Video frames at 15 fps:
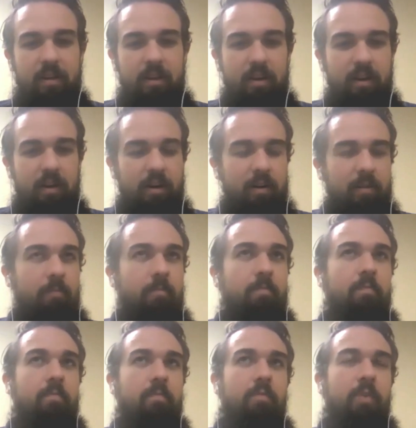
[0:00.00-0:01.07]
um,
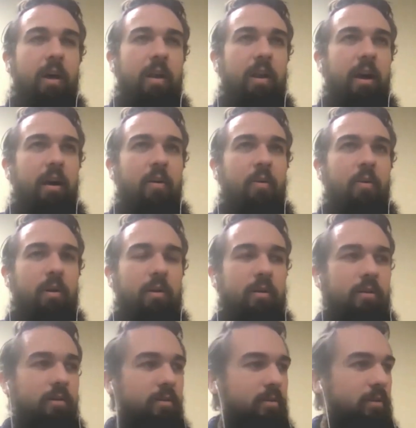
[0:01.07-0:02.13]
that now
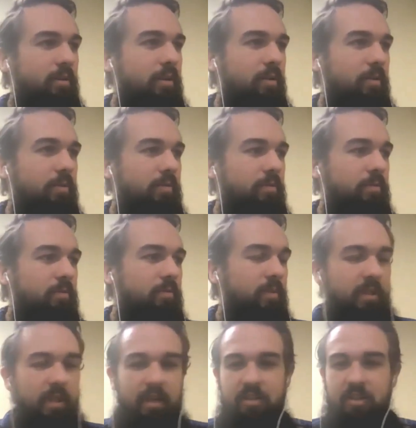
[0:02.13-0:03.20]
we're you know we
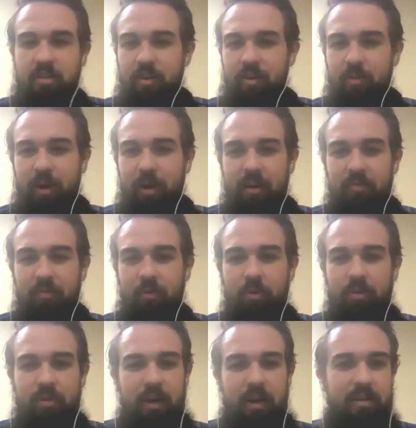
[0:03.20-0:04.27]
text each other back and
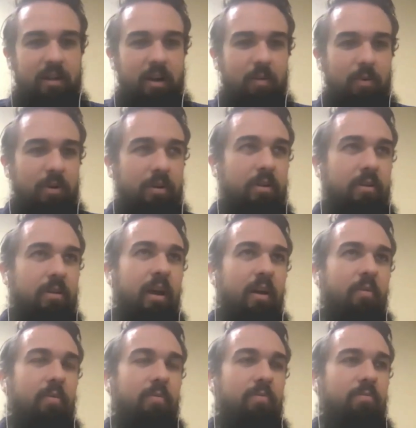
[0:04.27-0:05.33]
forth and ask how we're how
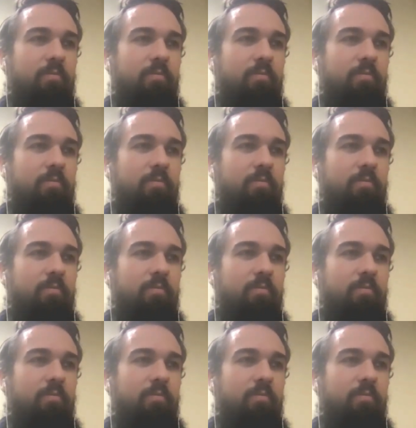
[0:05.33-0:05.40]
are